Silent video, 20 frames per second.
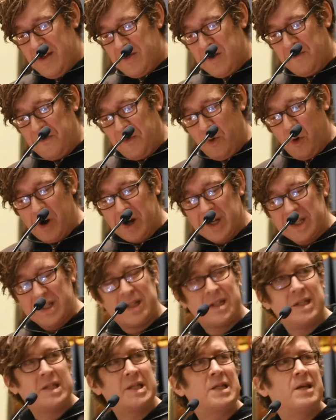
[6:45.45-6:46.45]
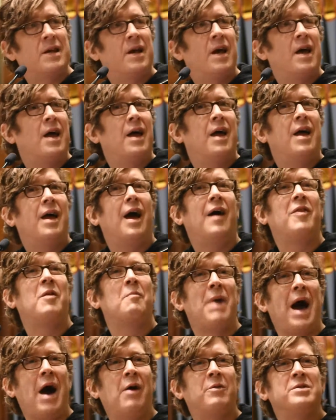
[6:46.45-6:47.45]
the forests and the
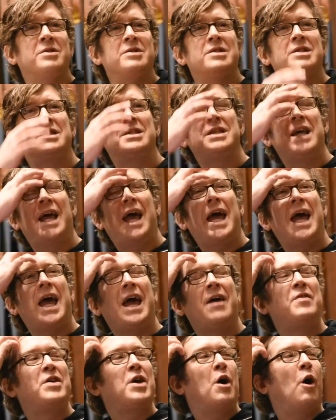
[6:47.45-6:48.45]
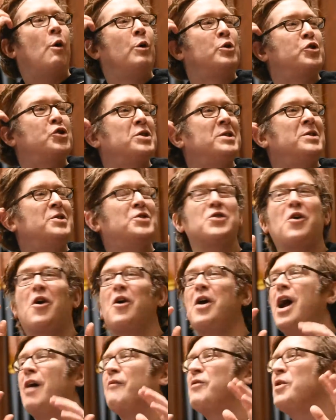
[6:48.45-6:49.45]
mountains and the oceans
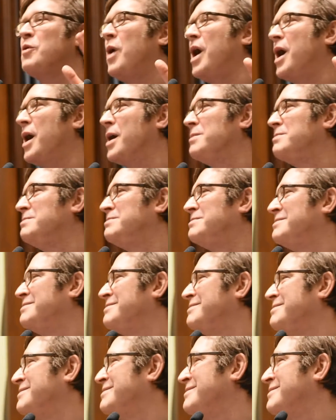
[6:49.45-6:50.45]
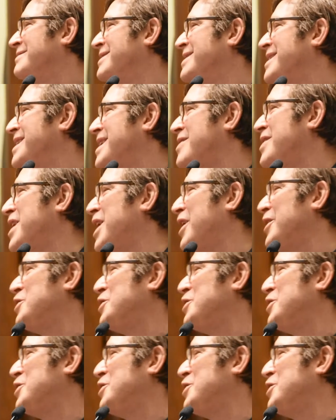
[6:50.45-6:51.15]
are everywhere. They are